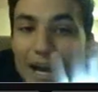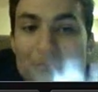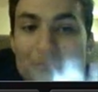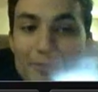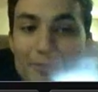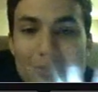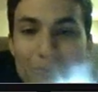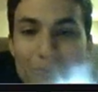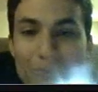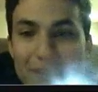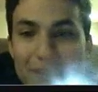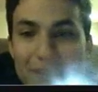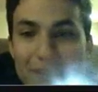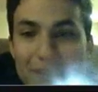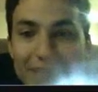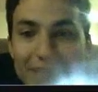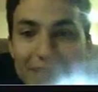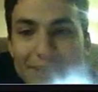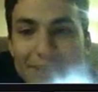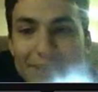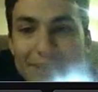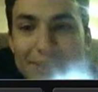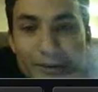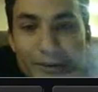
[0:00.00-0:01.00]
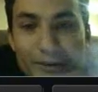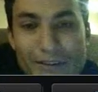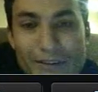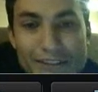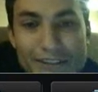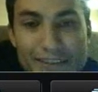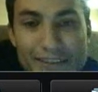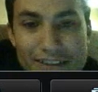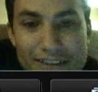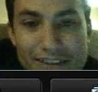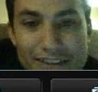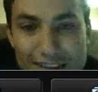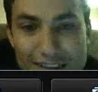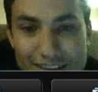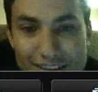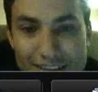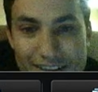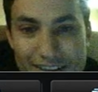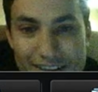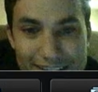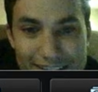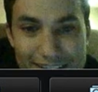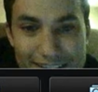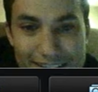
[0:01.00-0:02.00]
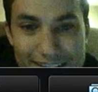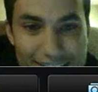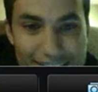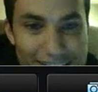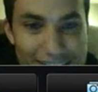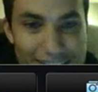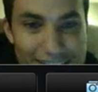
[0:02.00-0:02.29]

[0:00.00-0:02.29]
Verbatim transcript: doing it though. Yeah, I can see you hitting